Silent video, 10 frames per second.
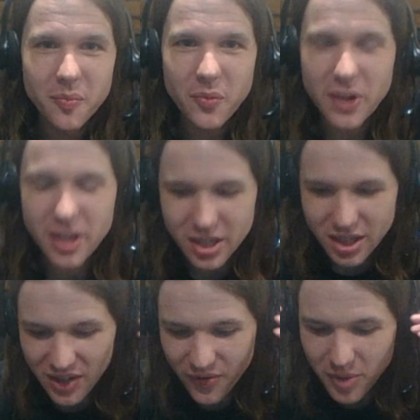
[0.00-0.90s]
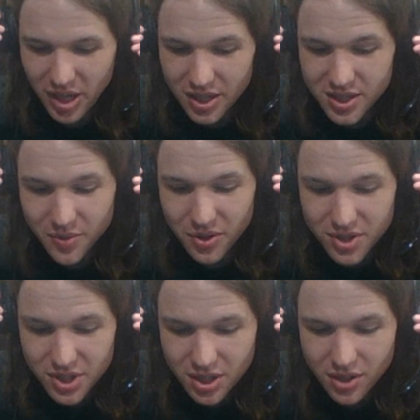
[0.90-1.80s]
but if my
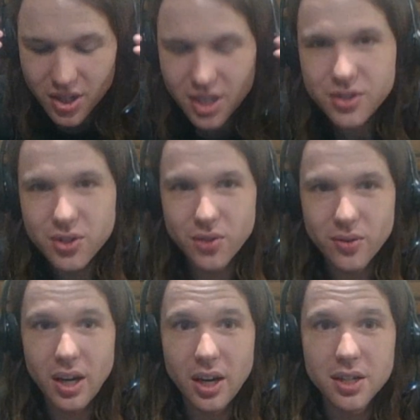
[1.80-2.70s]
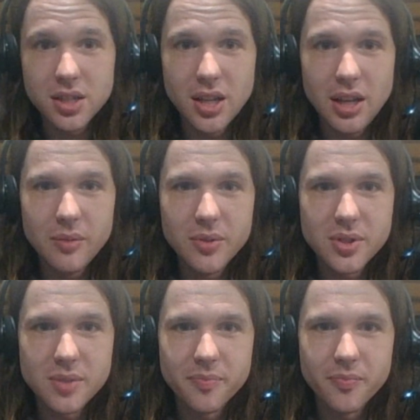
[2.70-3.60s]
conspiracy theory is correct, then that
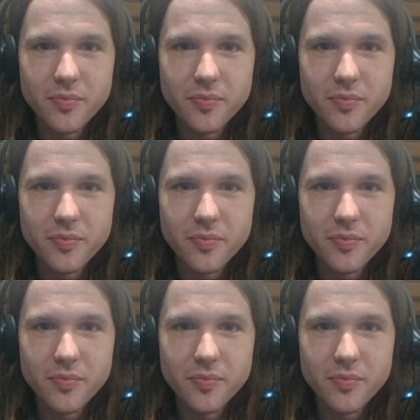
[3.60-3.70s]
was